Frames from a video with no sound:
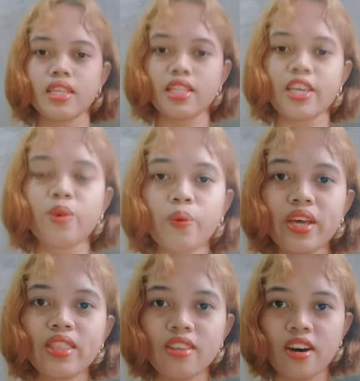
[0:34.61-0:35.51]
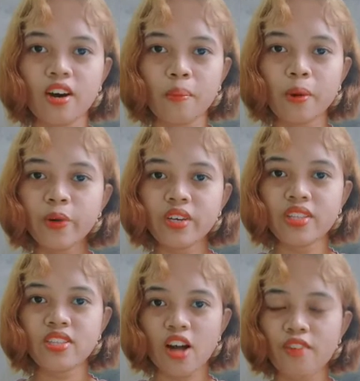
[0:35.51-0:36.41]
dealing with the
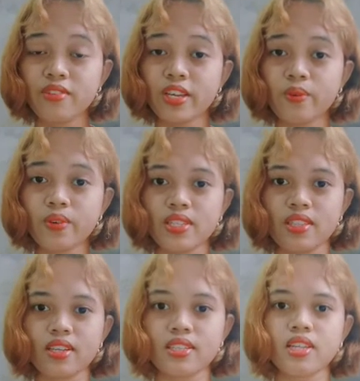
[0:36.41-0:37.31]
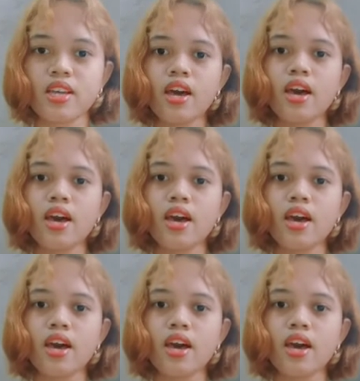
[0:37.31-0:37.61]
components of linguistics,